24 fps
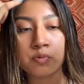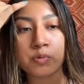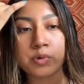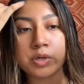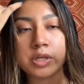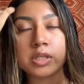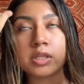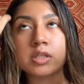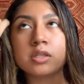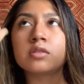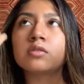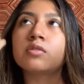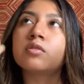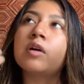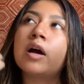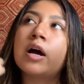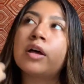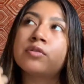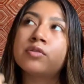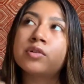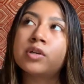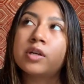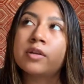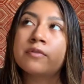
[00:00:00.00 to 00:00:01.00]
with
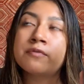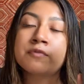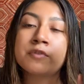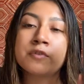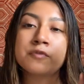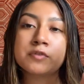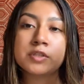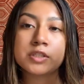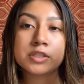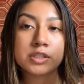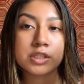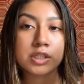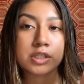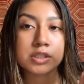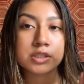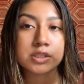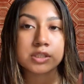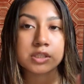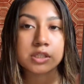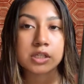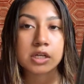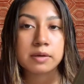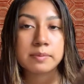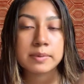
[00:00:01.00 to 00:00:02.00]
256
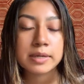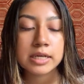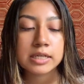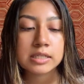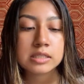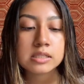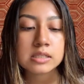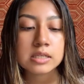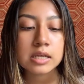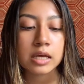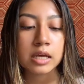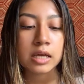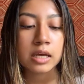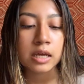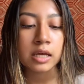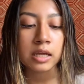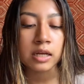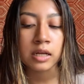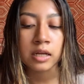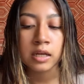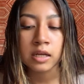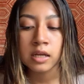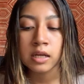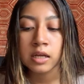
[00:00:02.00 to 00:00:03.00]
gigabytes, and